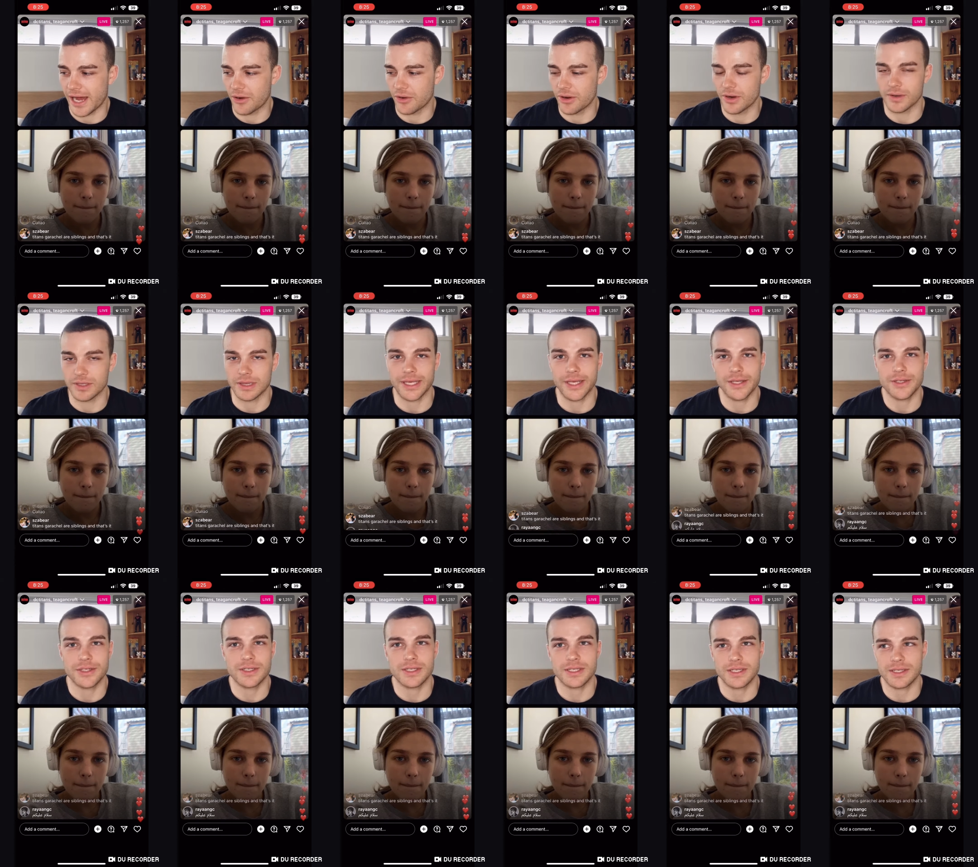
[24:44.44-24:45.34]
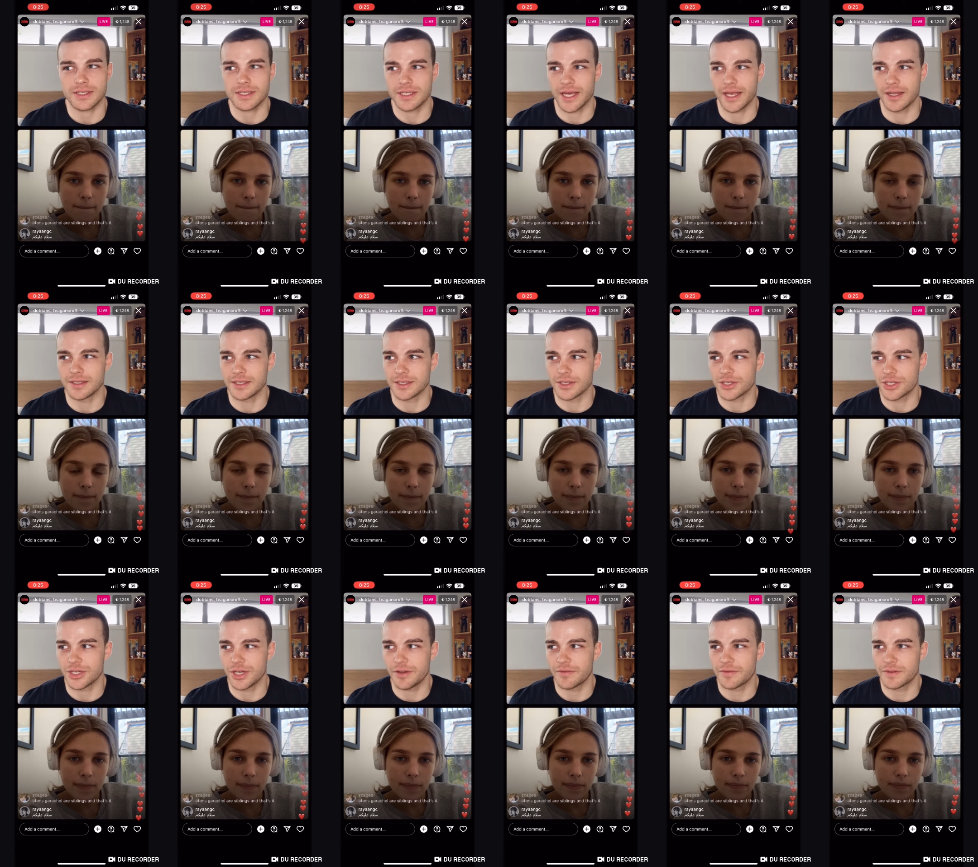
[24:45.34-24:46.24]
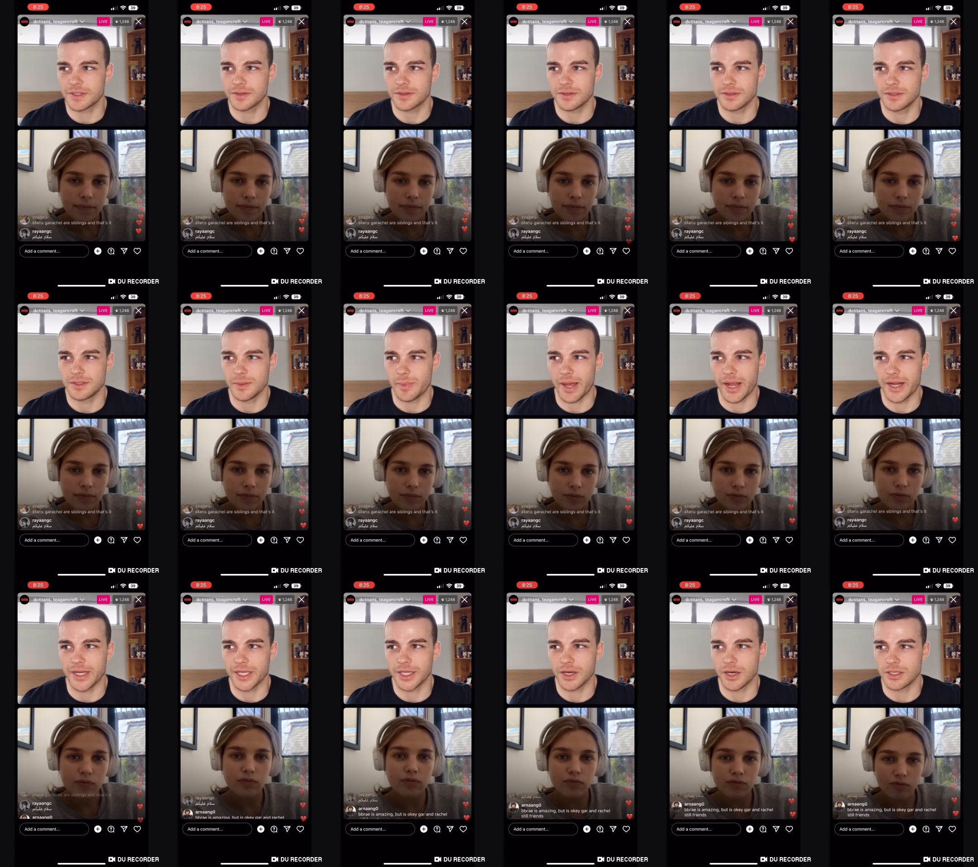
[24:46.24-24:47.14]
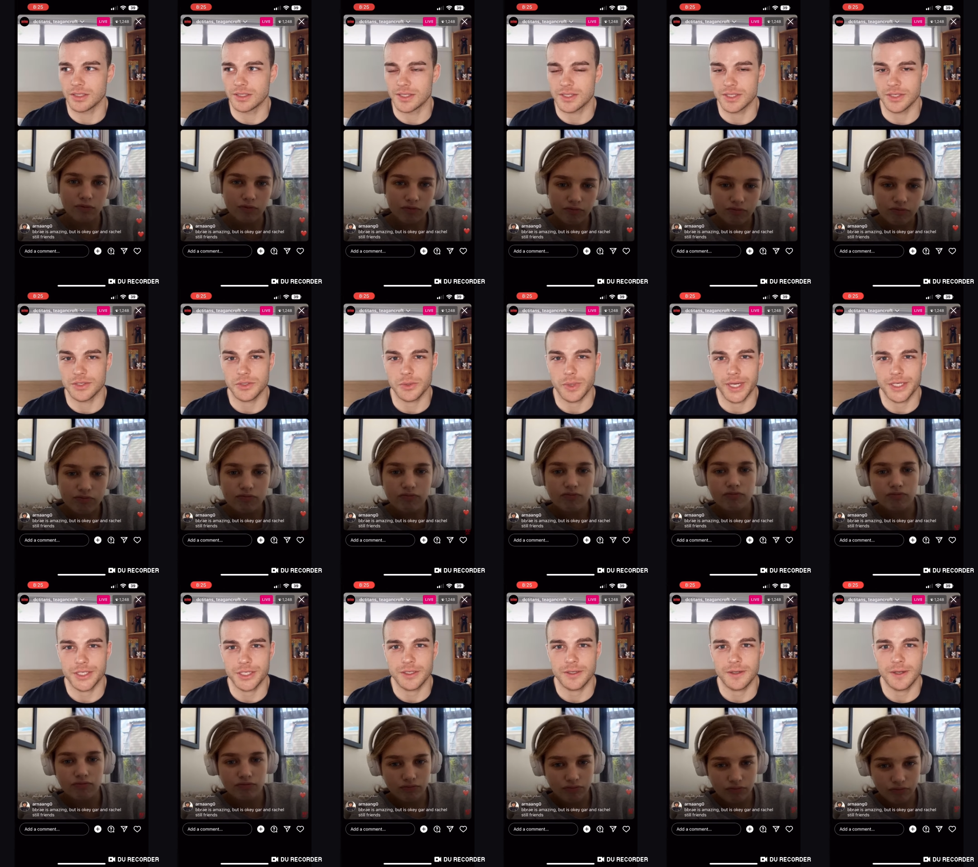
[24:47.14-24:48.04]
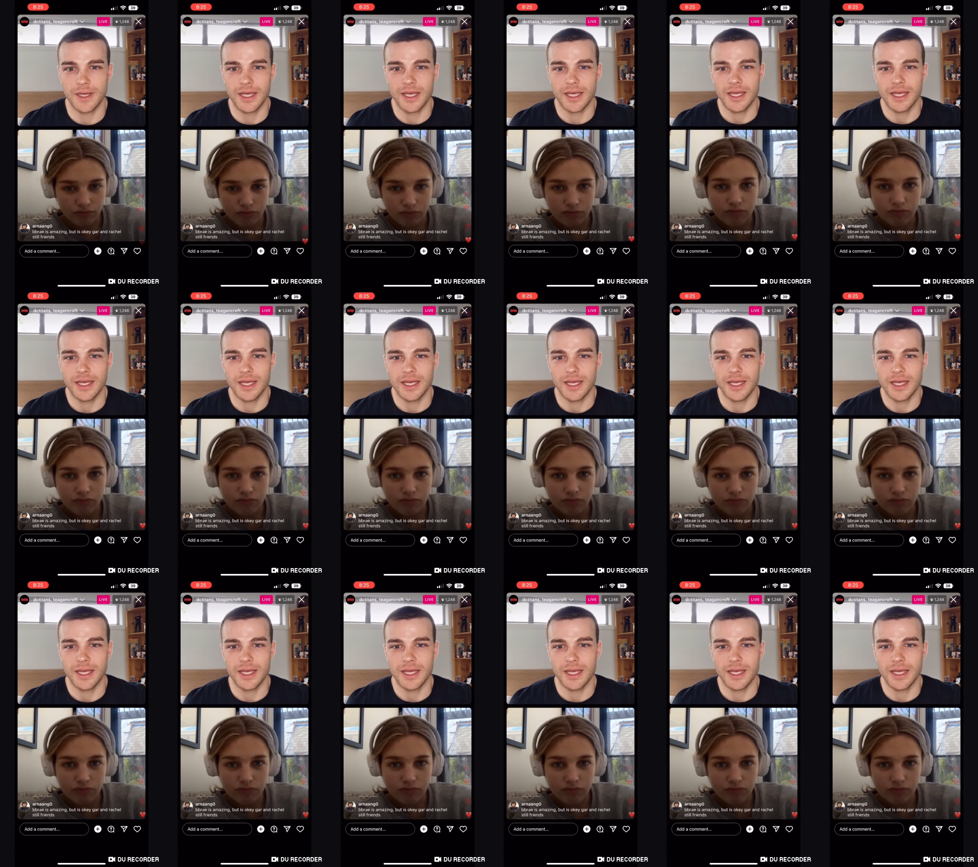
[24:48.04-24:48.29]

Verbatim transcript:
Speaker 1: how her allegiances tend to shift depending on the mm. situation.